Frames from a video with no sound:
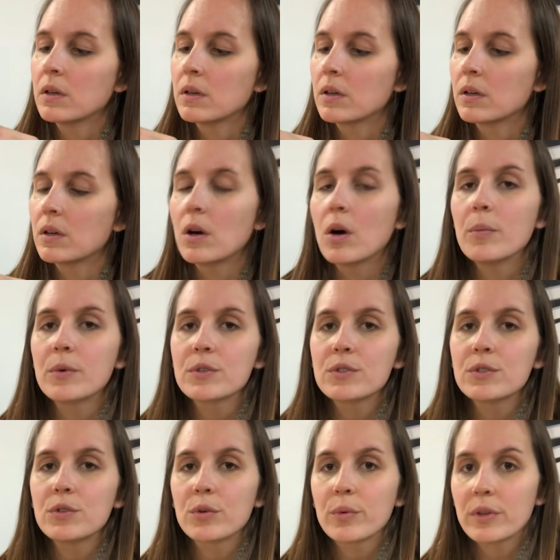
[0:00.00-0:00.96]
You can
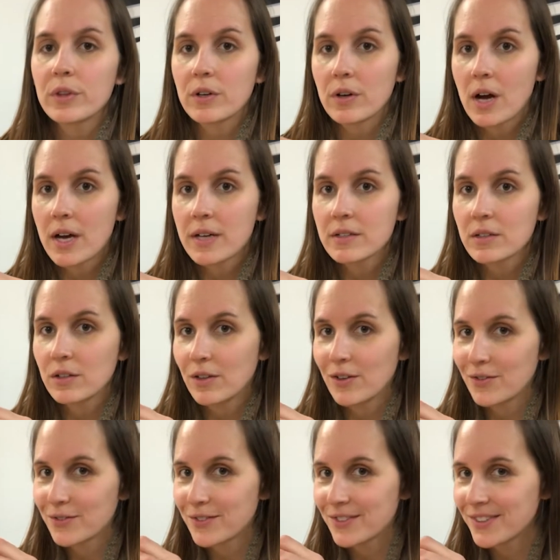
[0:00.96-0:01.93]
almost do it with your eyes
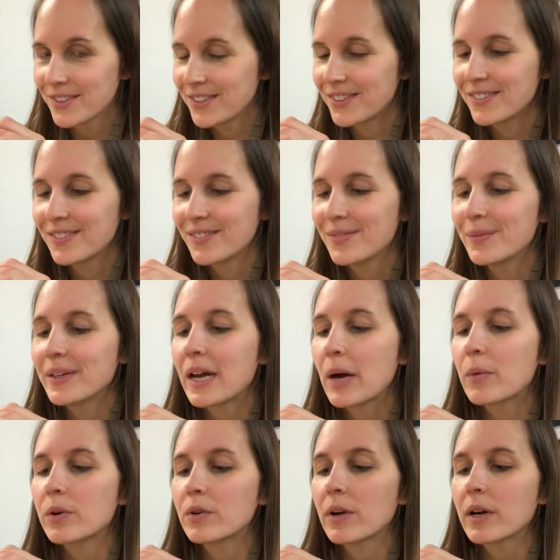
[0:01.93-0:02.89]
closed, but I
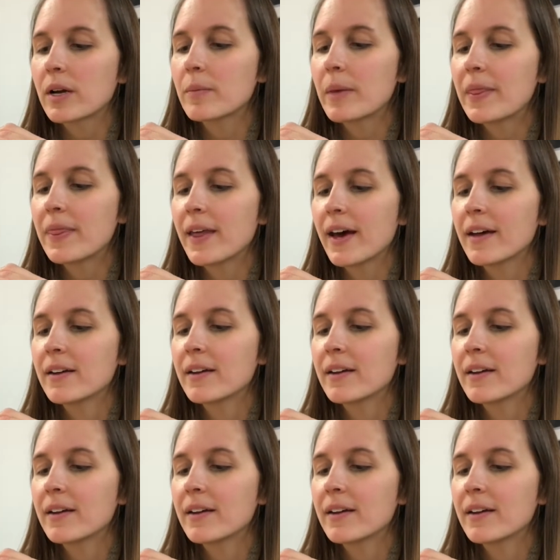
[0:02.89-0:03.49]
wouldn't recommend that.